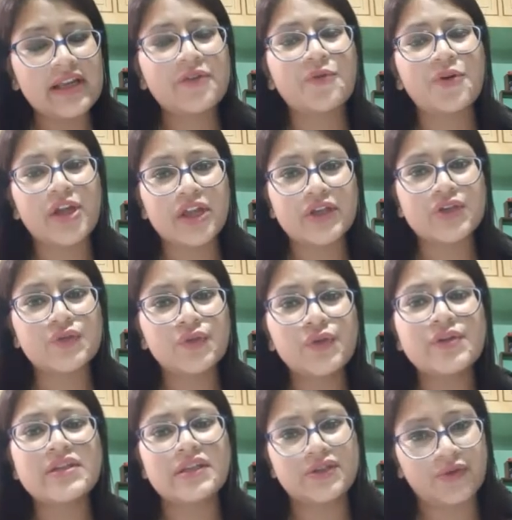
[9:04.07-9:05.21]
going to
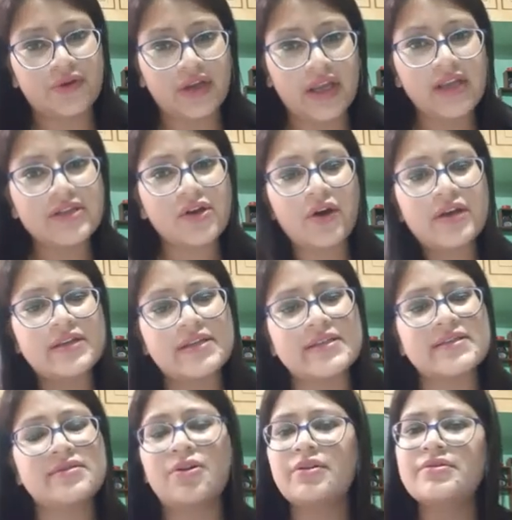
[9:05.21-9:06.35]
deteriorate, or it
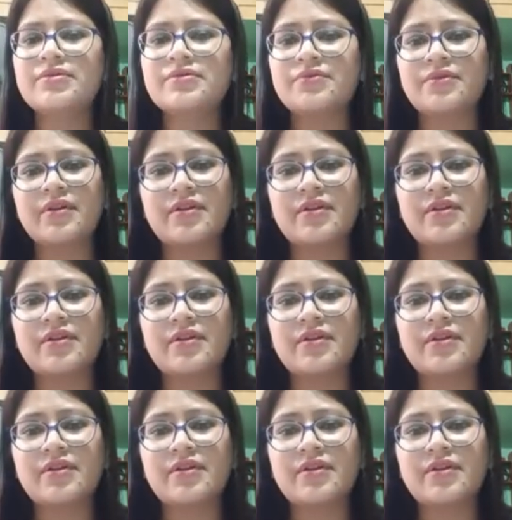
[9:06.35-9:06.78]
is not